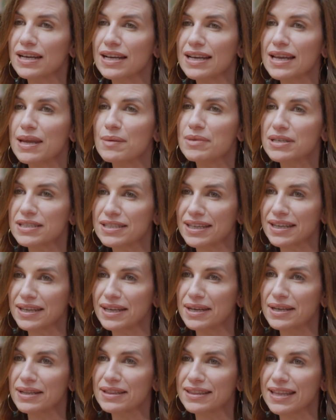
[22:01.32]

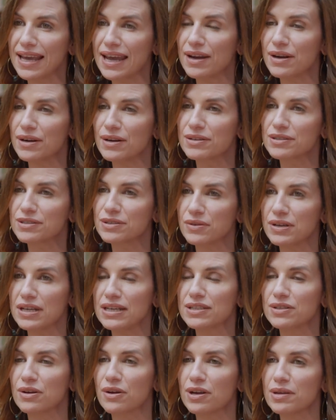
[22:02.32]
limiting their
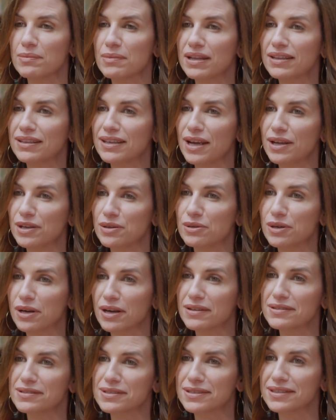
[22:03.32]
screen time, and yet you're
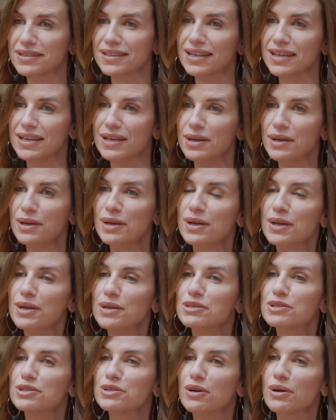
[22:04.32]
constantly
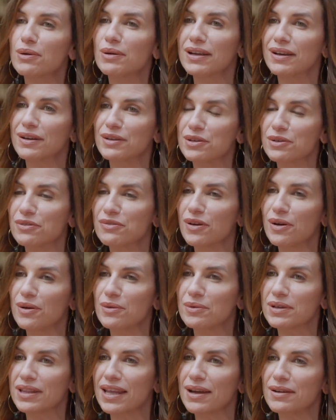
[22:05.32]
scrolling on your
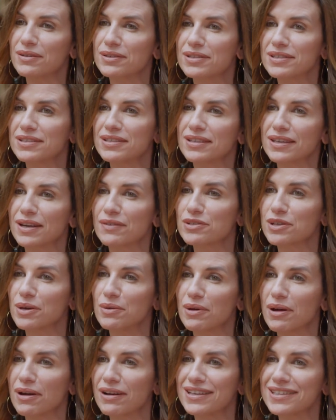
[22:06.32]
phone without it. You have to go
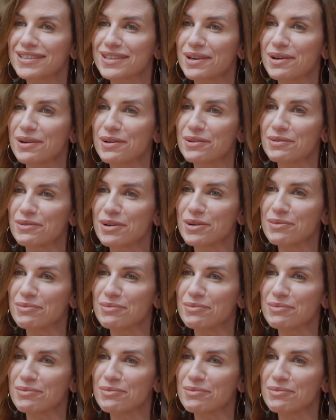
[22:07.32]
and hide in another room.